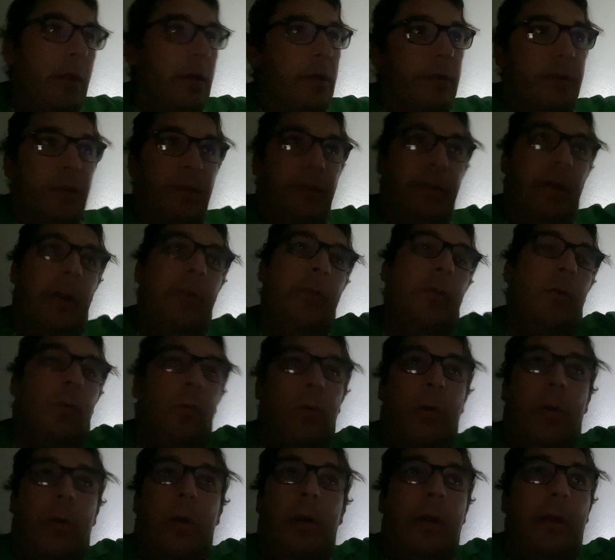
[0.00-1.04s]
Just set a
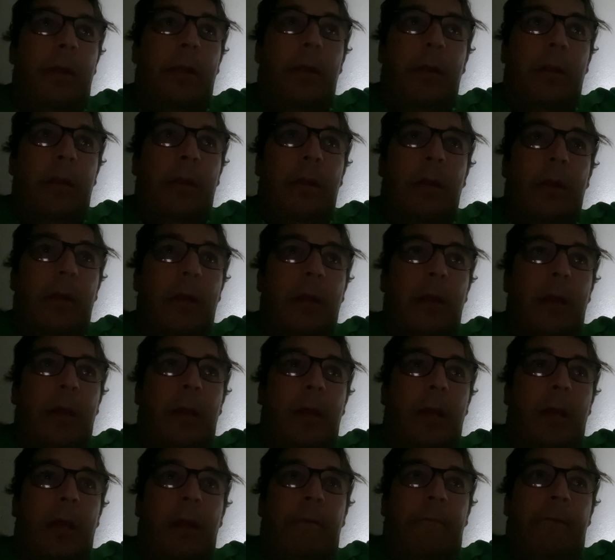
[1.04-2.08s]
door
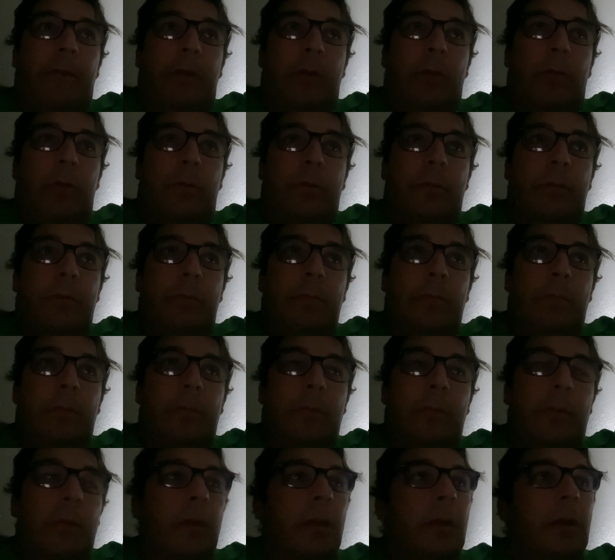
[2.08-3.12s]
in a field
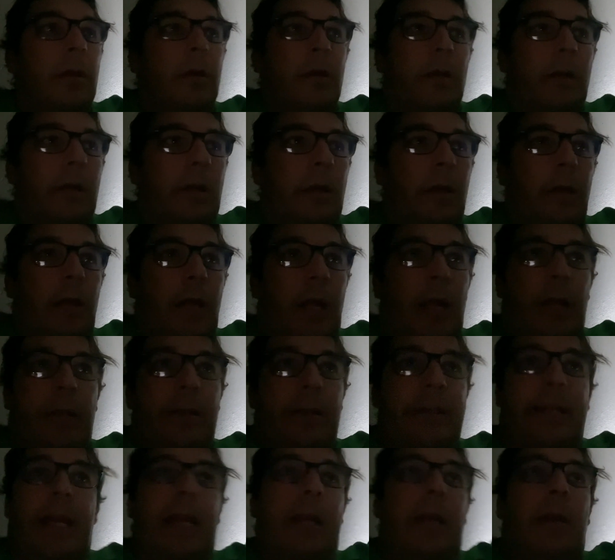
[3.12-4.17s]

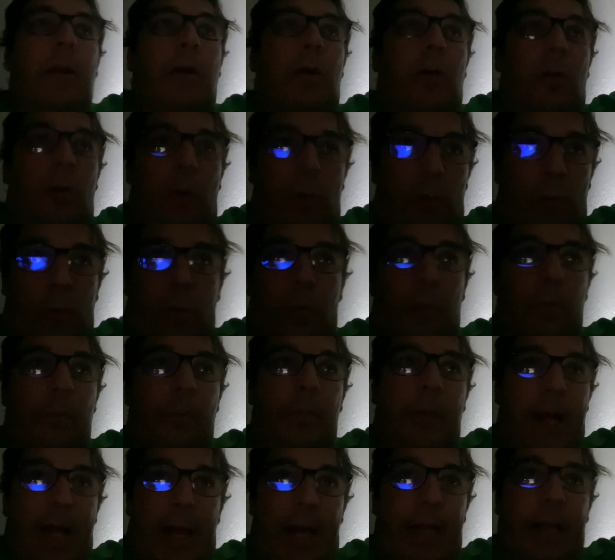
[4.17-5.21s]
and dig a hole
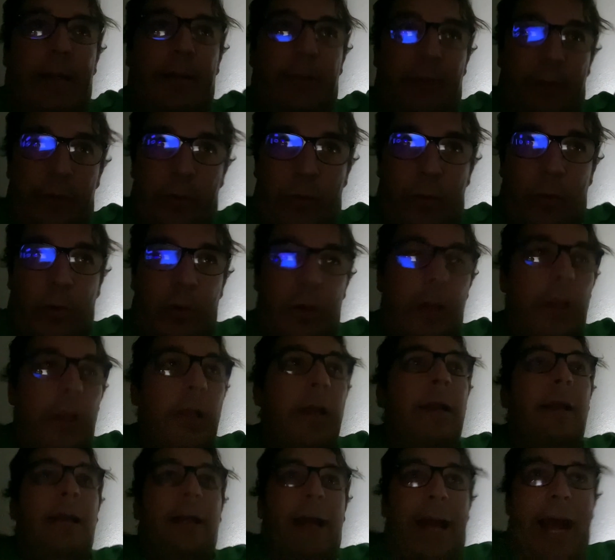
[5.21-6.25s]
behind the door.
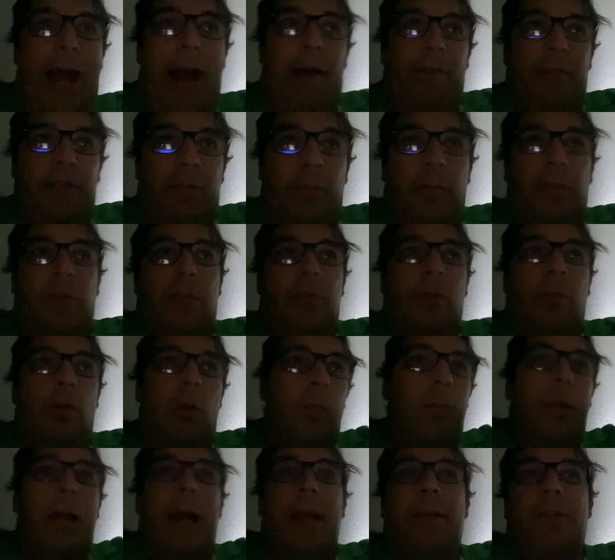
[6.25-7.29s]
Have some
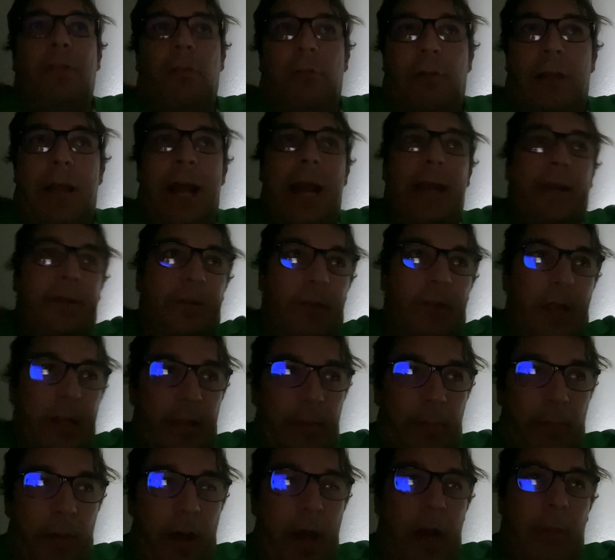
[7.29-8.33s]
strobe lights or lights at
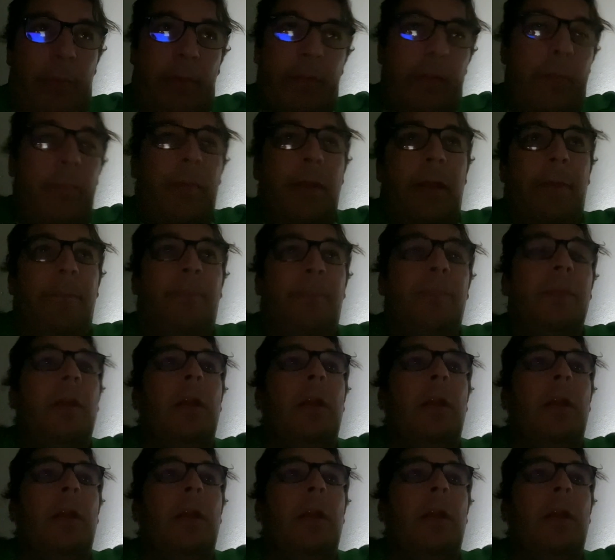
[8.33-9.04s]
the bottom of the pit.